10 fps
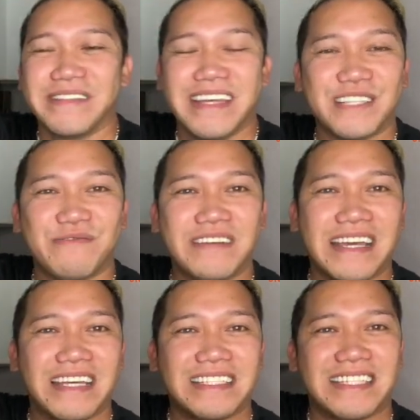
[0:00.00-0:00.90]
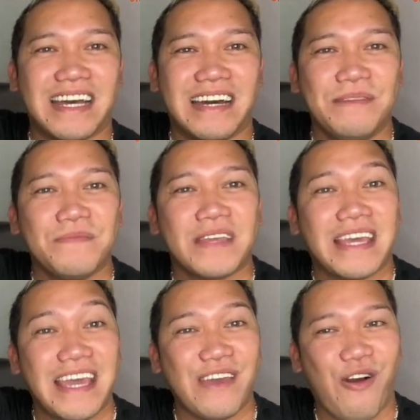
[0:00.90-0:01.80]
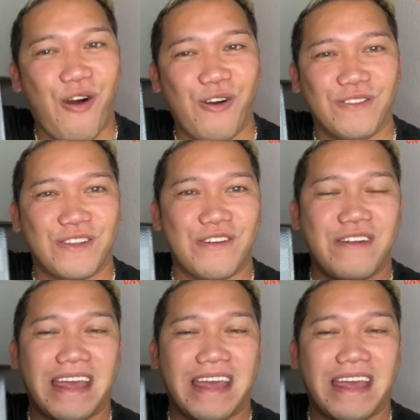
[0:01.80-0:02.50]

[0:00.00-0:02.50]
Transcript: This one is the key holder